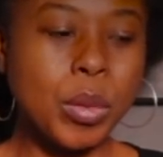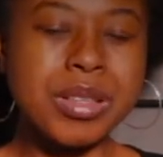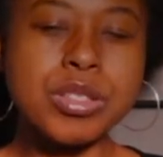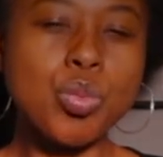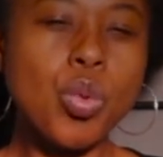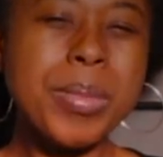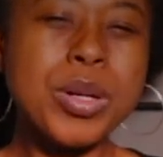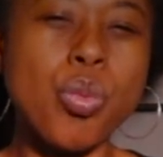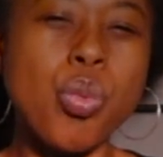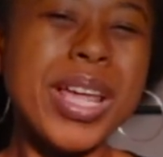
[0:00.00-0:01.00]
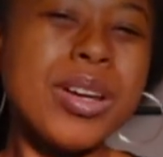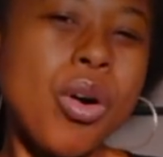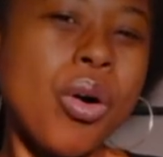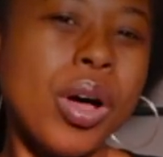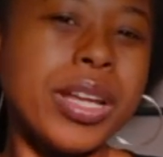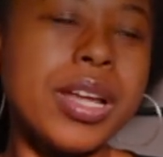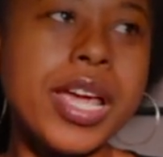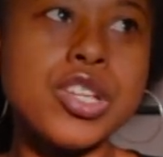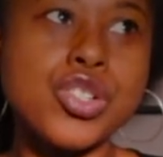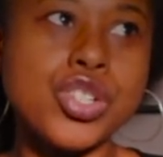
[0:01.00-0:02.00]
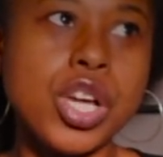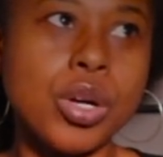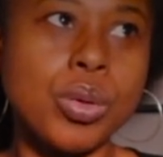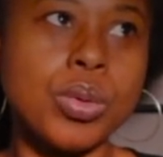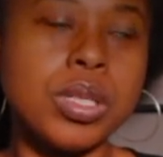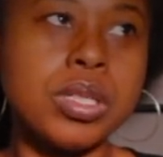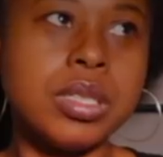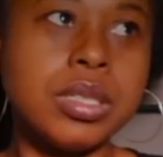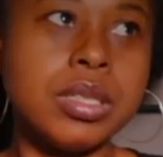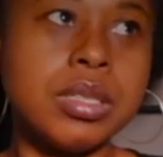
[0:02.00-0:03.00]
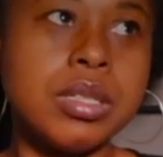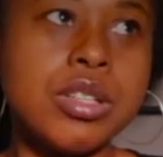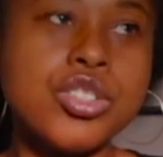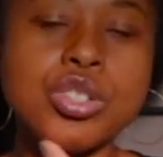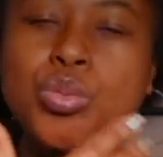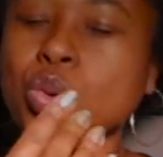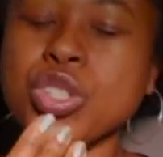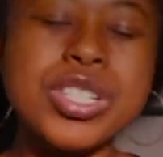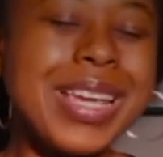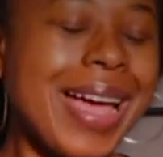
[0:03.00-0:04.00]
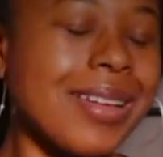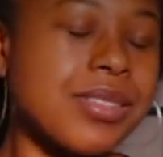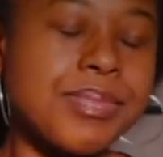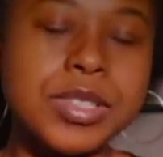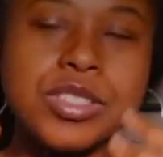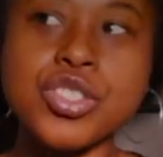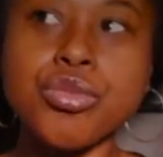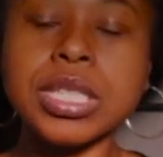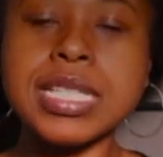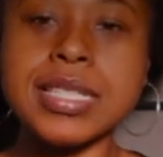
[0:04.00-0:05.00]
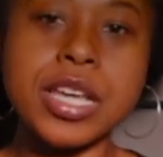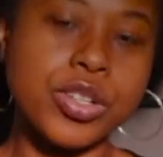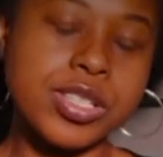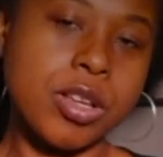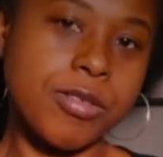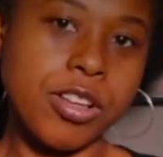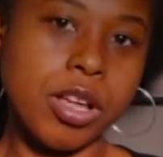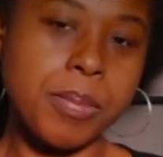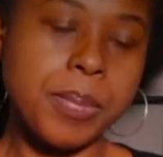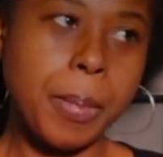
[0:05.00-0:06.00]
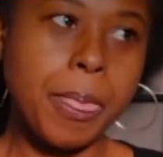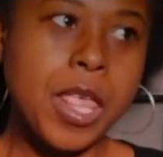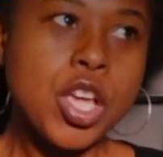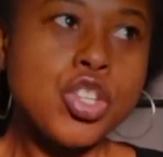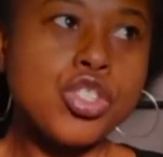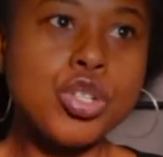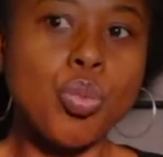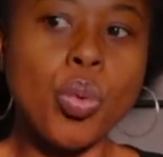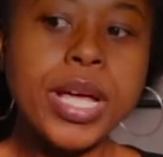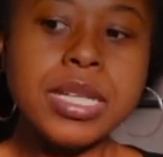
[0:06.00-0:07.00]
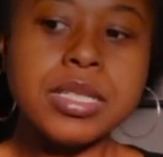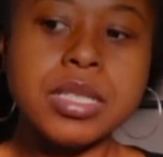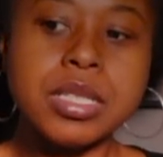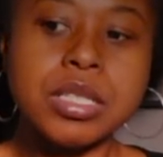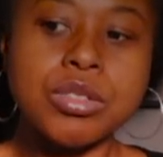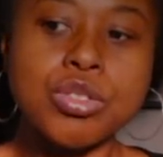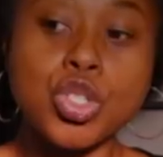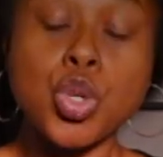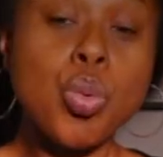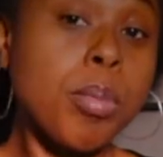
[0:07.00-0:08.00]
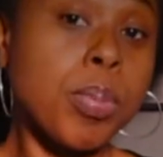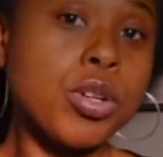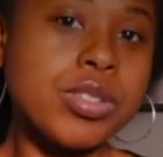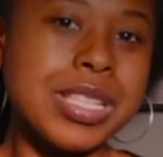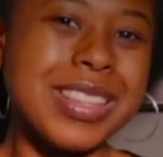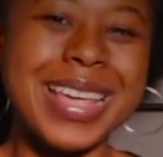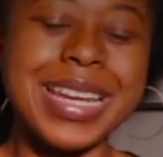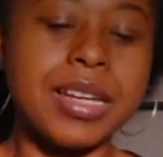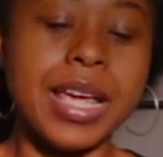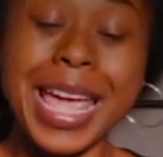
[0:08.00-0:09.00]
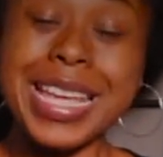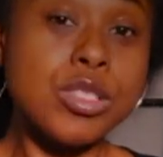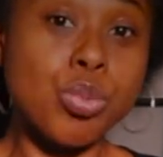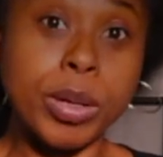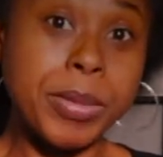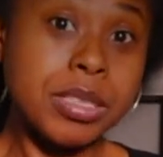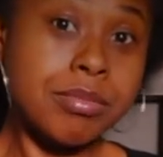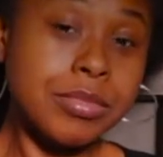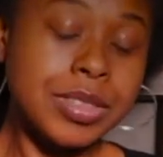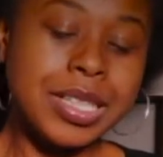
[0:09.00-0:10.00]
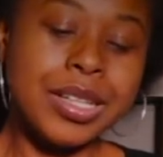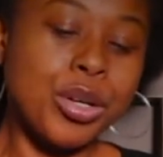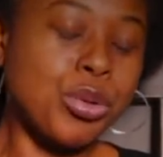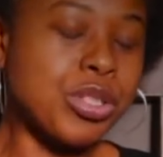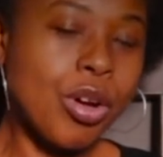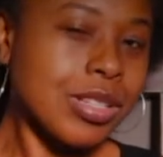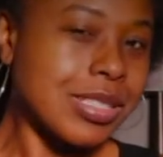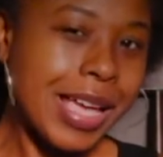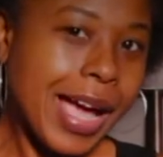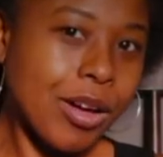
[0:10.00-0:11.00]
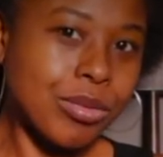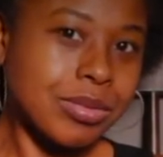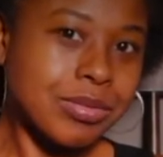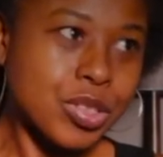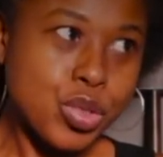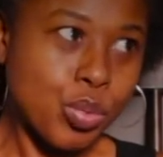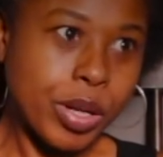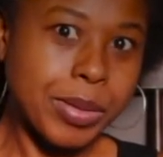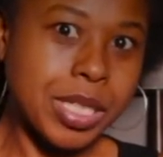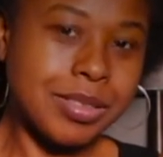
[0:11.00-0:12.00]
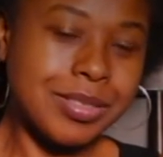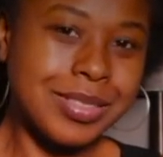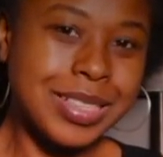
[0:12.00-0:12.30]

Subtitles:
this woman went on a show. She really set herself up. She went to a person that hates women, who talks down to women,